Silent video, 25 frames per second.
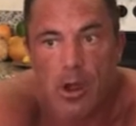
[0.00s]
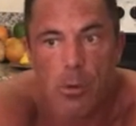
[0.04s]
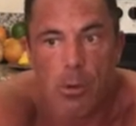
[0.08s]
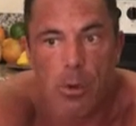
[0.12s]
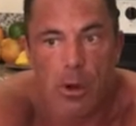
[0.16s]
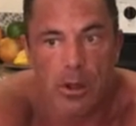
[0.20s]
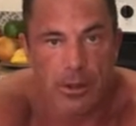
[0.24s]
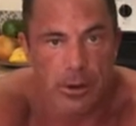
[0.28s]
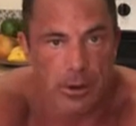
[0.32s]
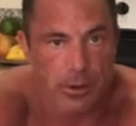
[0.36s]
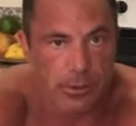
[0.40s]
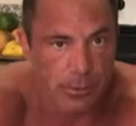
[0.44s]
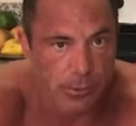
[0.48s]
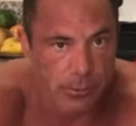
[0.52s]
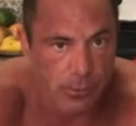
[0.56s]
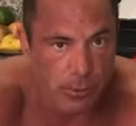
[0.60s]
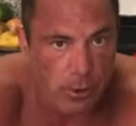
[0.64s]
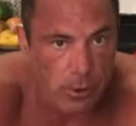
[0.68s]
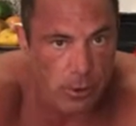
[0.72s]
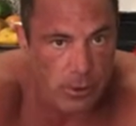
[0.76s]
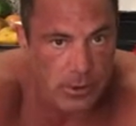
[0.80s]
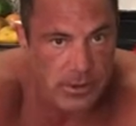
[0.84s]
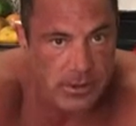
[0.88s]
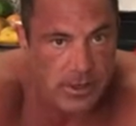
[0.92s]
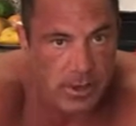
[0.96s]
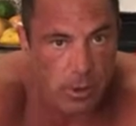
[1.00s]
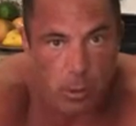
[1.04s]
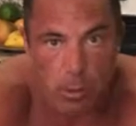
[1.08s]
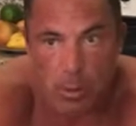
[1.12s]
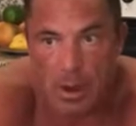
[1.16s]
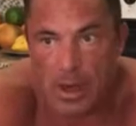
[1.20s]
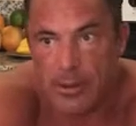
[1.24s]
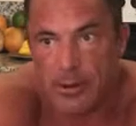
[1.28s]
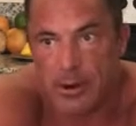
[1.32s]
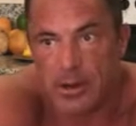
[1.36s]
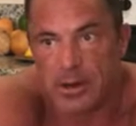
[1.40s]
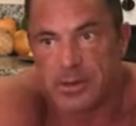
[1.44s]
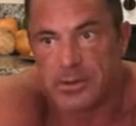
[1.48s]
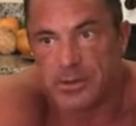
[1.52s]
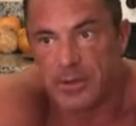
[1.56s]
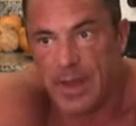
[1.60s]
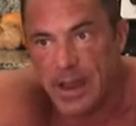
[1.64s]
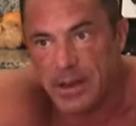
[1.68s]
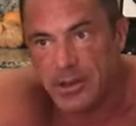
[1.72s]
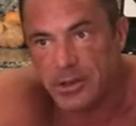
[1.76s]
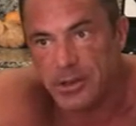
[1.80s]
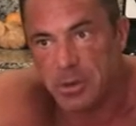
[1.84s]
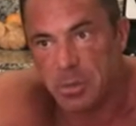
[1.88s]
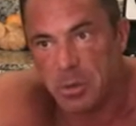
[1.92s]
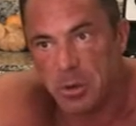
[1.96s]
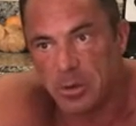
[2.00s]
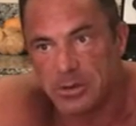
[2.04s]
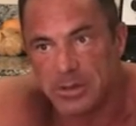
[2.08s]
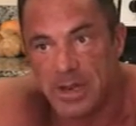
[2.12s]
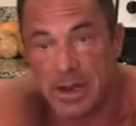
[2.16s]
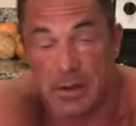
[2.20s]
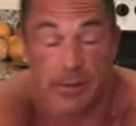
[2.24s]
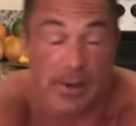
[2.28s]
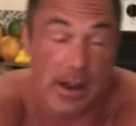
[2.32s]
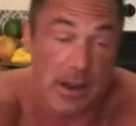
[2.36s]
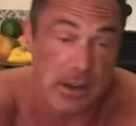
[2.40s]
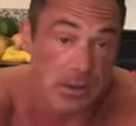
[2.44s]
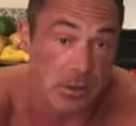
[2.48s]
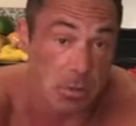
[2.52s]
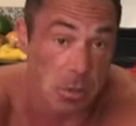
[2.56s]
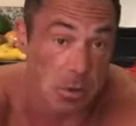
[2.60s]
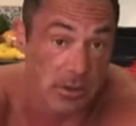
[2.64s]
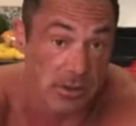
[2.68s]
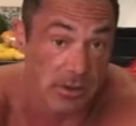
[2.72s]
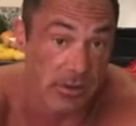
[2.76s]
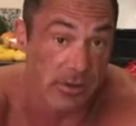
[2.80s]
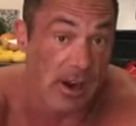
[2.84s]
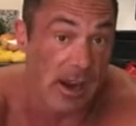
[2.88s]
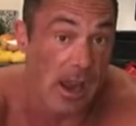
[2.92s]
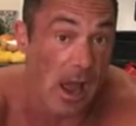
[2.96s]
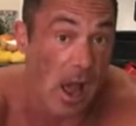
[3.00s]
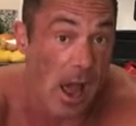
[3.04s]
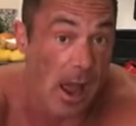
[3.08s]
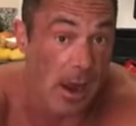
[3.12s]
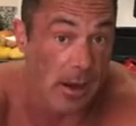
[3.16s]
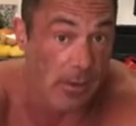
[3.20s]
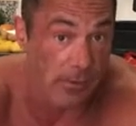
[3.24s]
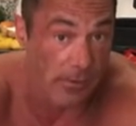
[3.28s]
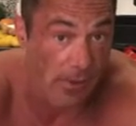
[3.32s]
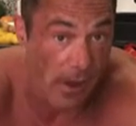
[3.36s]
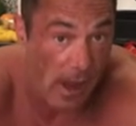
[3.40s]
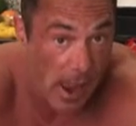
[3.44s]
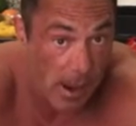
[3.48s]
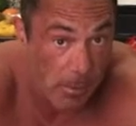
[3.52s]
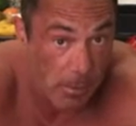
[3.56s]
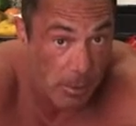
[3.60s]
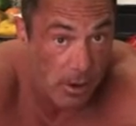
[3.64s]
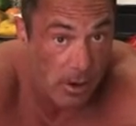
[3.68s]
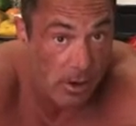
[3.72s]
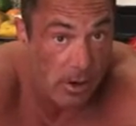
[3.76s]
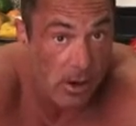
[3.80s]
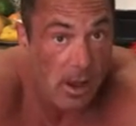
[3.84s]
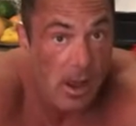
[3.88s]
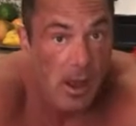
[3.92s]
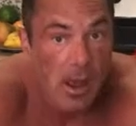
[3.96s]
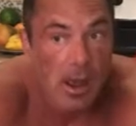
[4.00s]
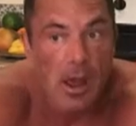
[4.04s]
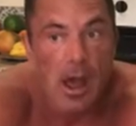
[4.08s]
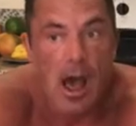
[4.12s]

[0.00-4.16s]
whether it's fruits, whether it's vegetables, now vegetables are very high in fiber,